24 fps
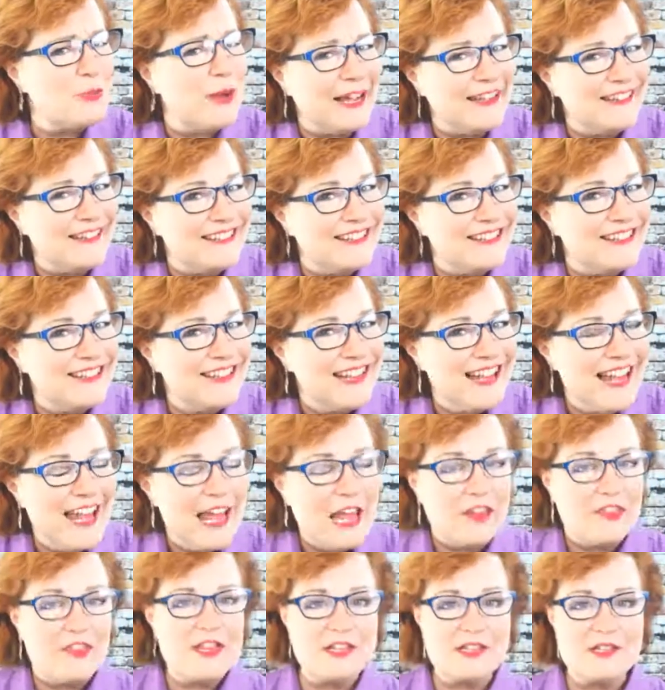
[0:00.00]
button.
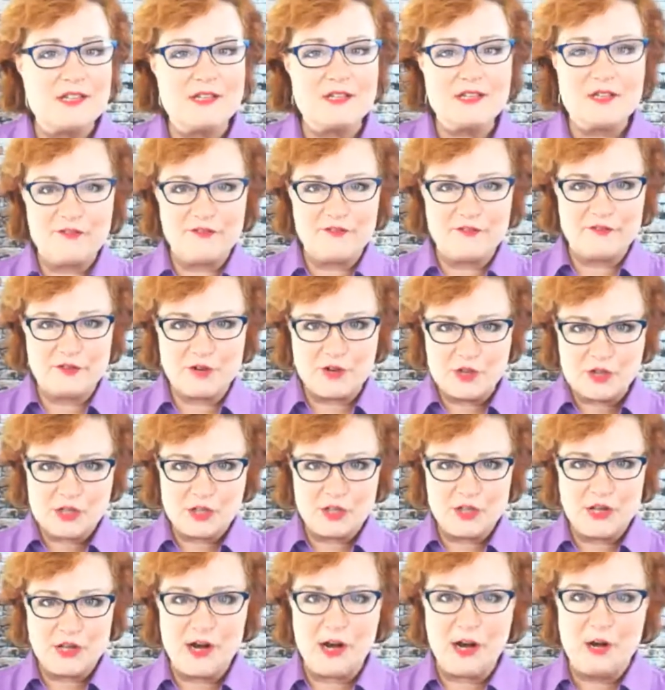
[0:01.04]
This is the
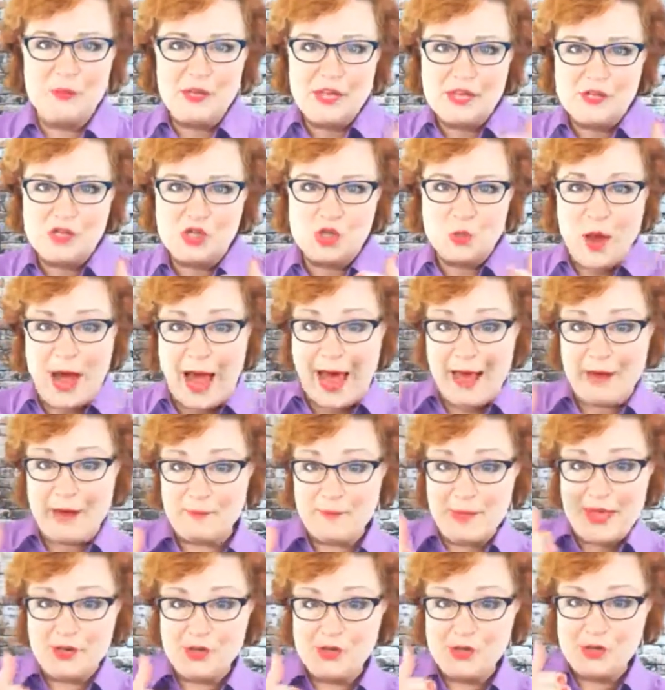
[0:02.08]
first alarm gets you out
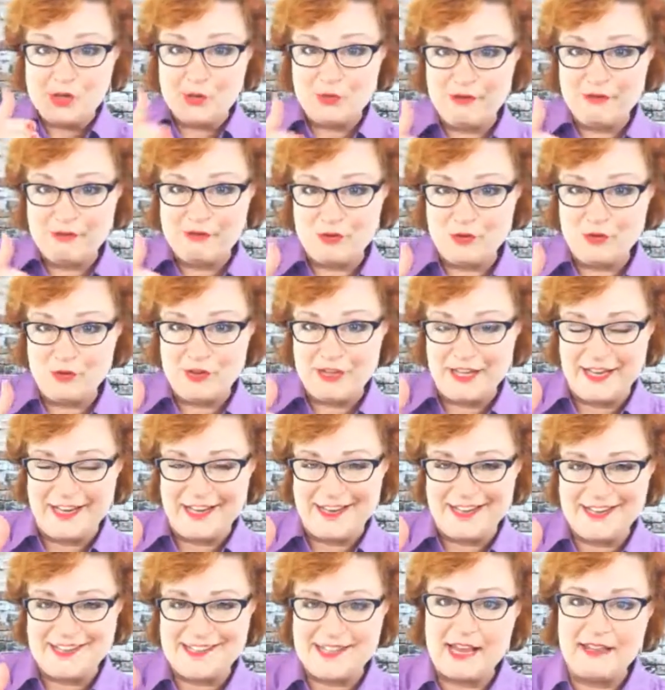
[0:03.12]
of bed doing a few
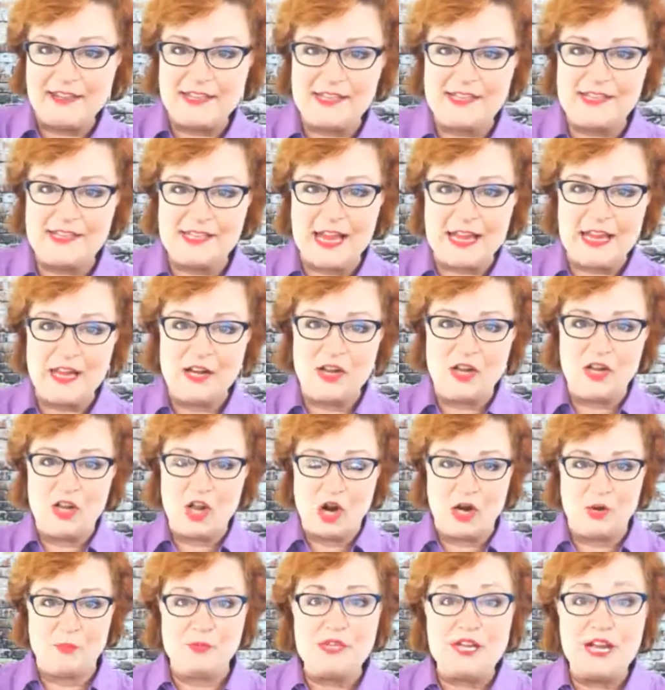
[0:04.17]
things. And the second
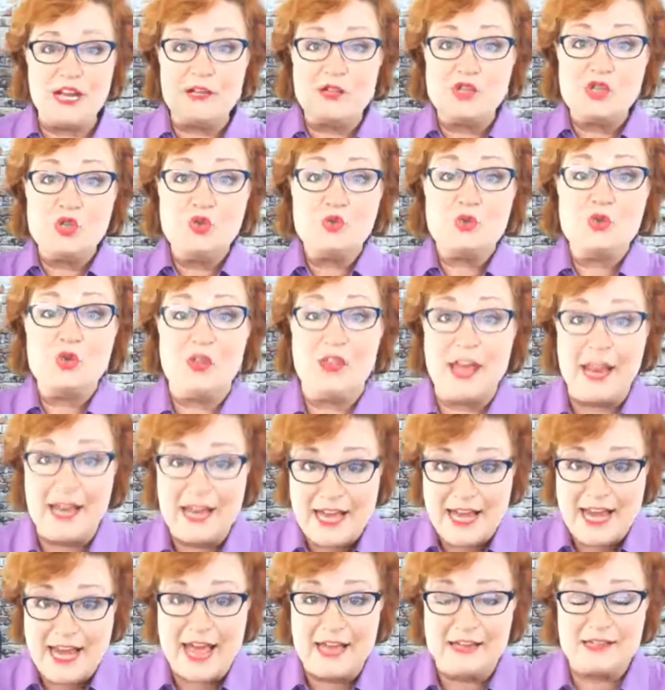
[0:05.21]
alarm takes you to
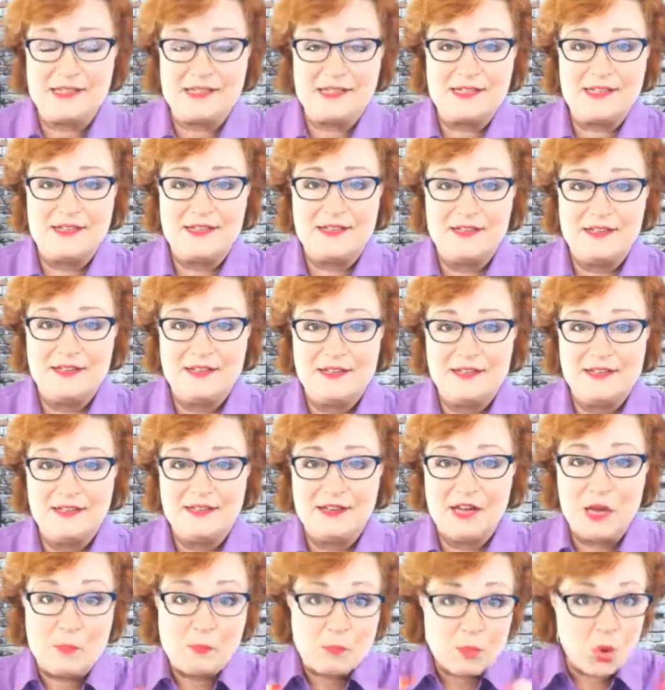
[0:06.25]
that next
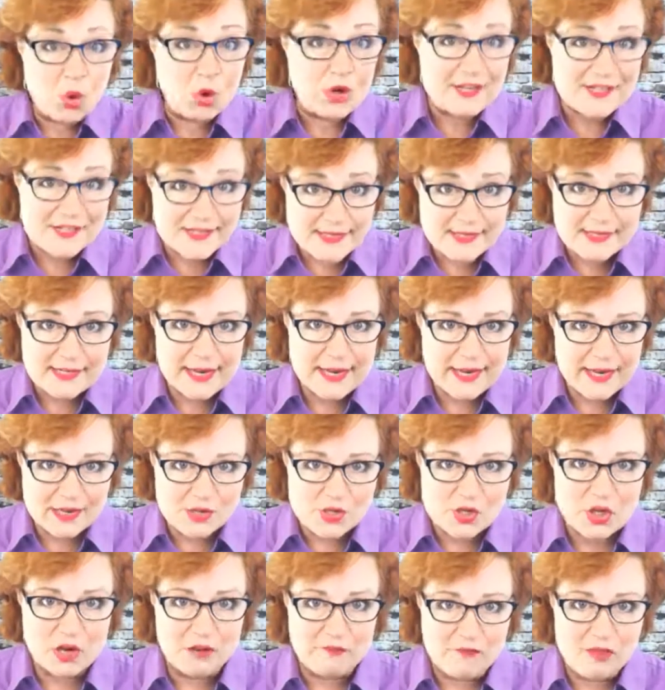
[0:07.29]
important
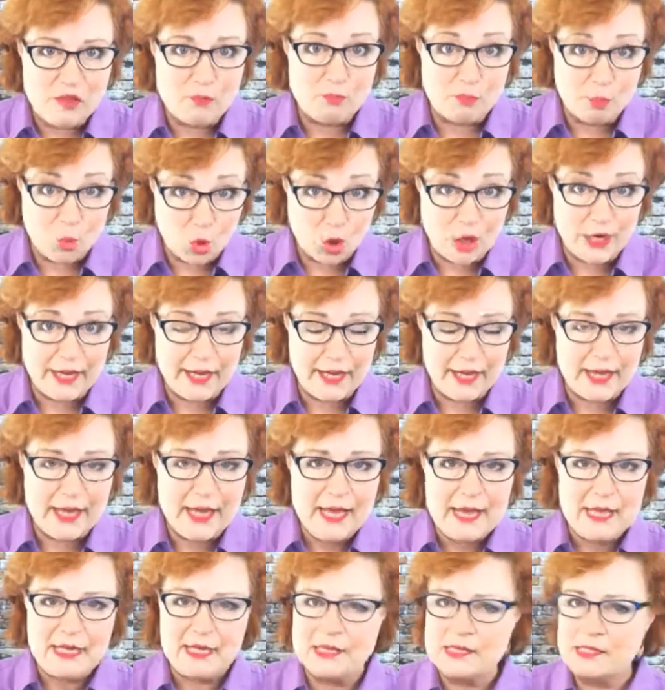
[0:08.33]
stage of the morning.
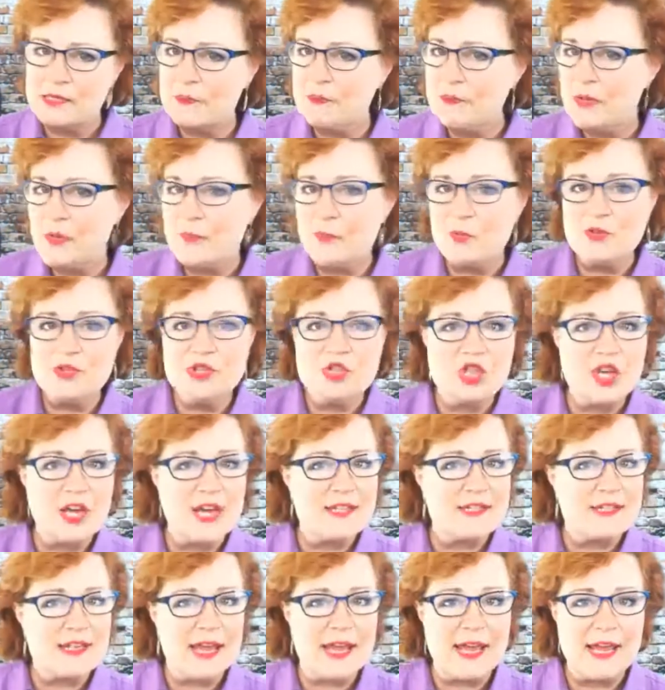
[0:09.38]
Because some people
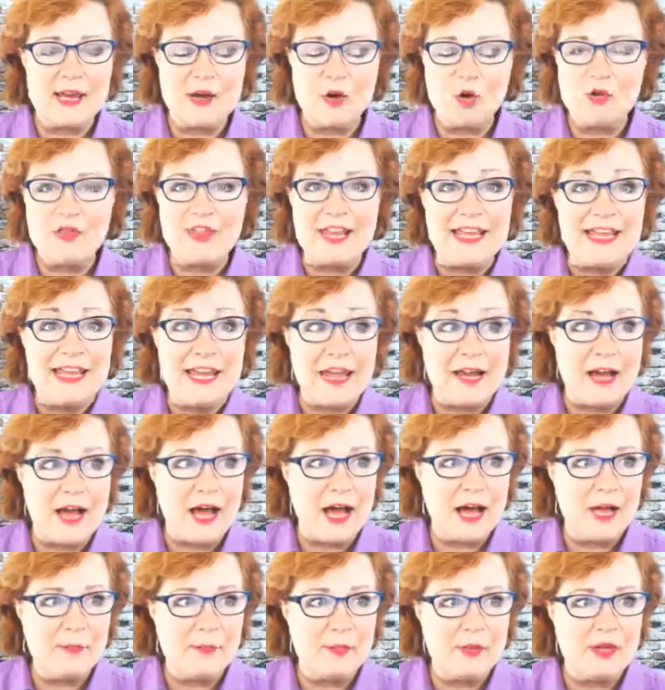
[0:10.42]
just can't, or they get
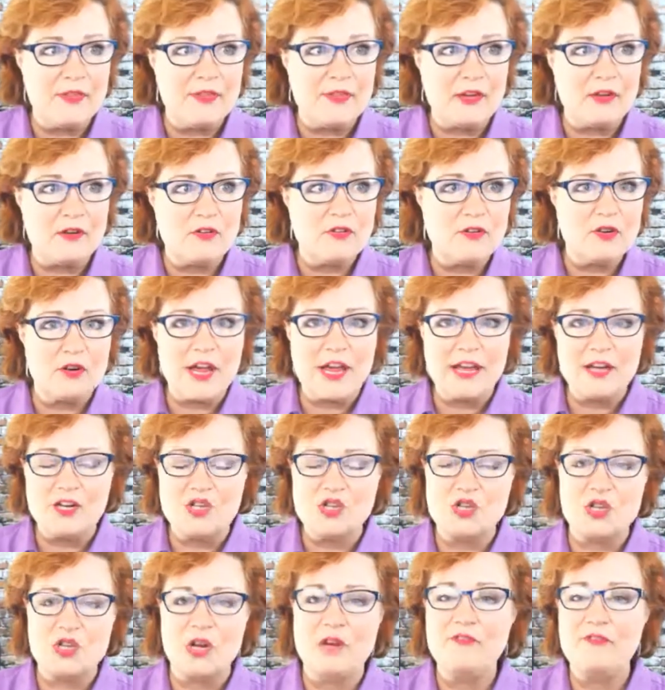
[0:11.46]
up and they're kind of
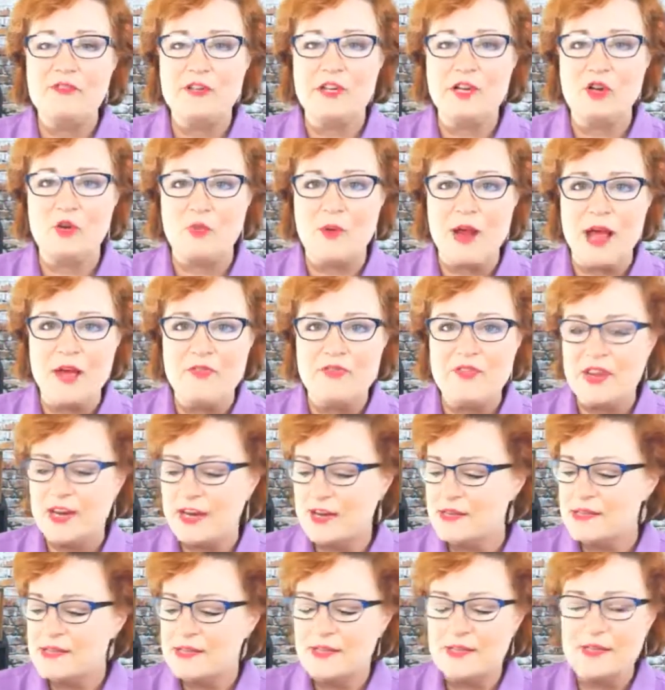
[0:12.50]
shuffling around. The
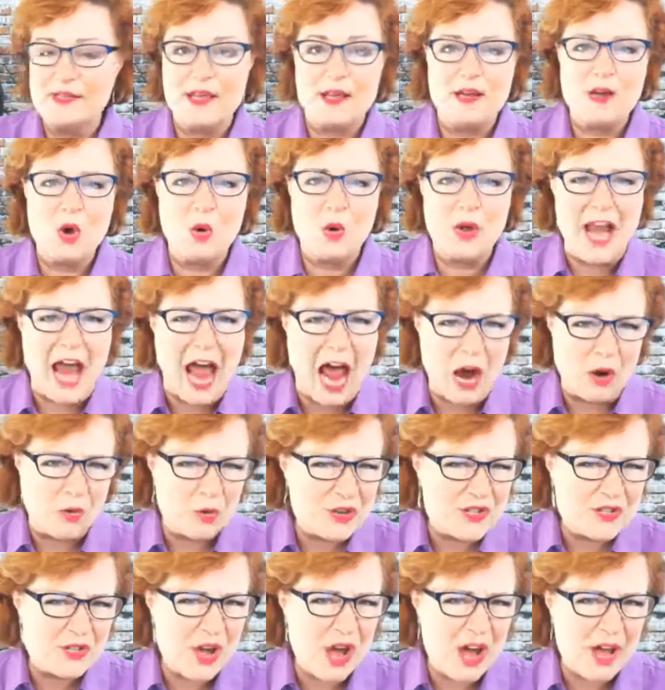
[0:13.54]
next thing they know, an
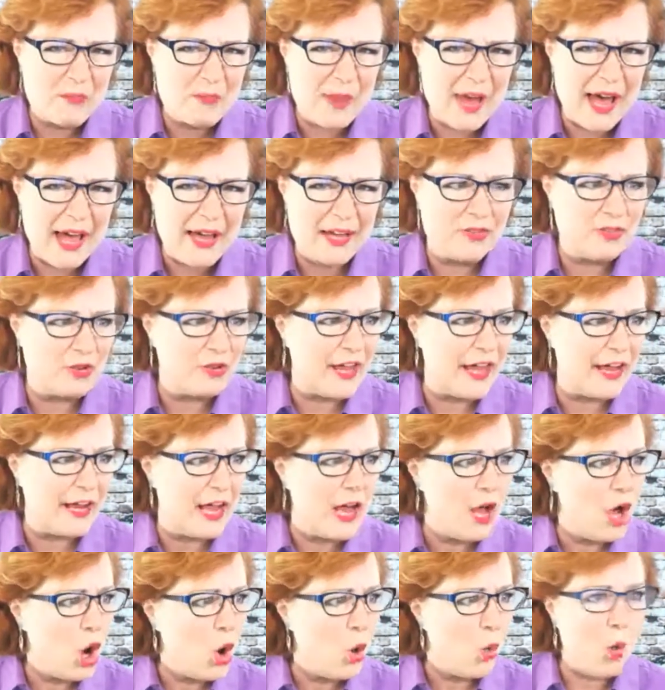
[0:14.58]
hour's gone by and they're like,
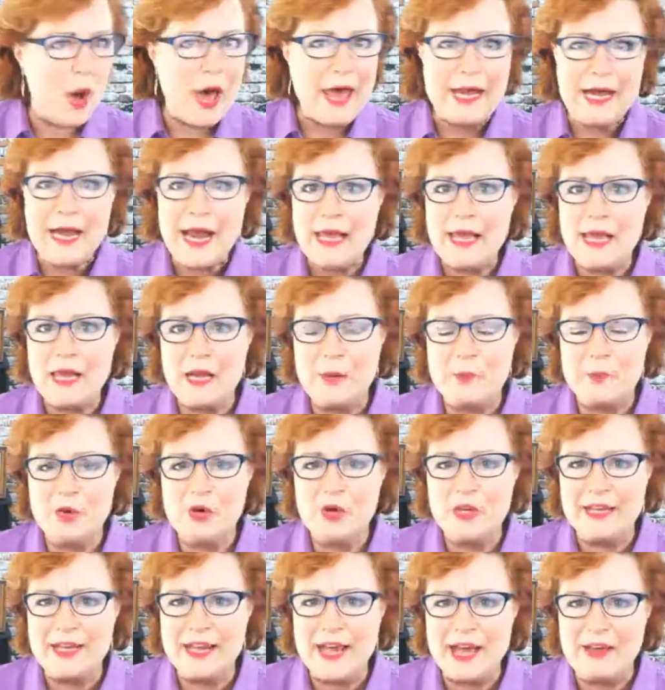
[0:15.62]
why did I get up
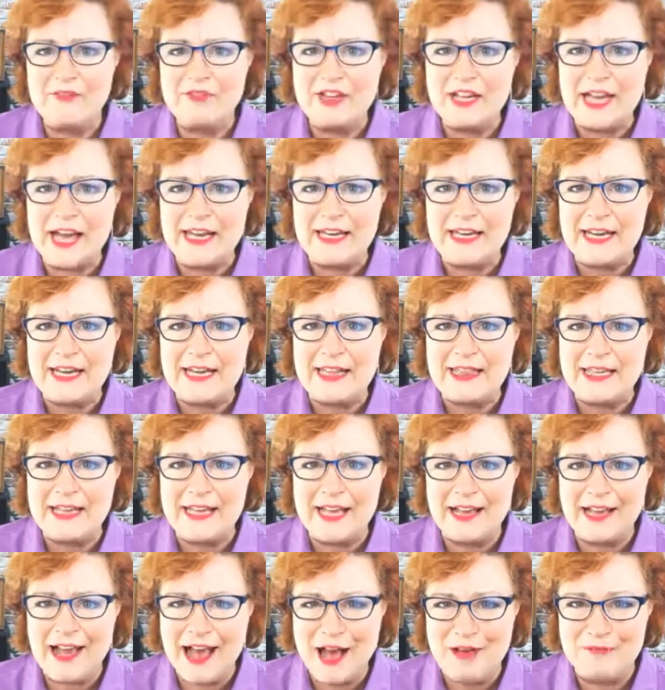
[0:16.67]
early? I haven't gotten
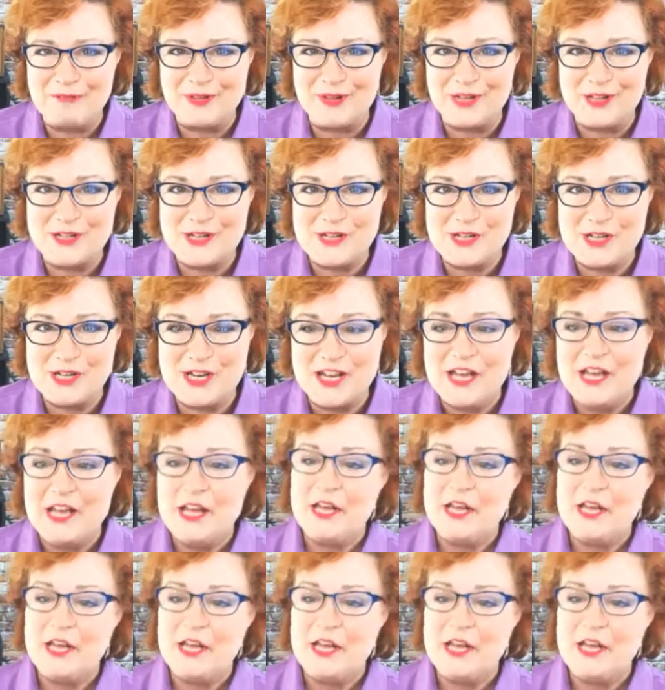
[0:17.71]
anything accomplished.